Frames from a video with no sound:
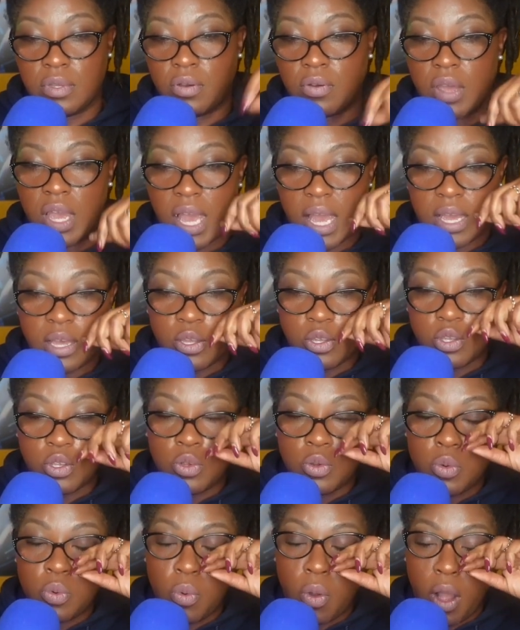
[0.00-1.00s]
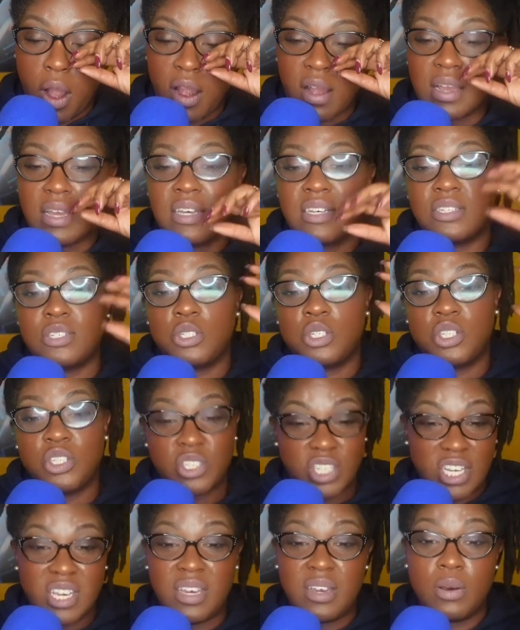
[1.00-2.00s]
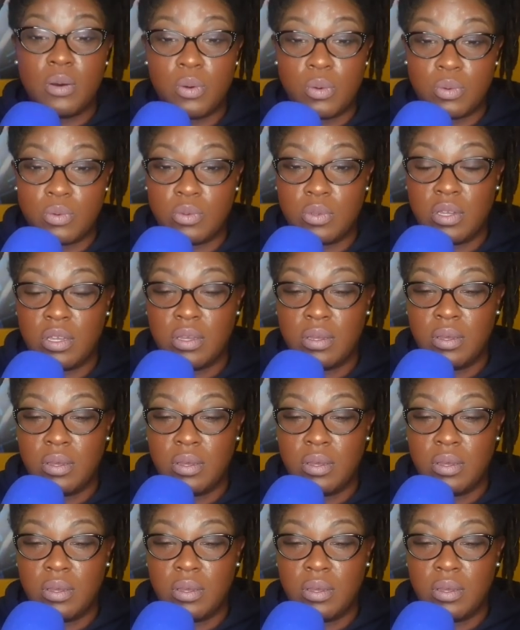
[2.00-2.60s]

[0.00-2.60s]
Okay, you are his shield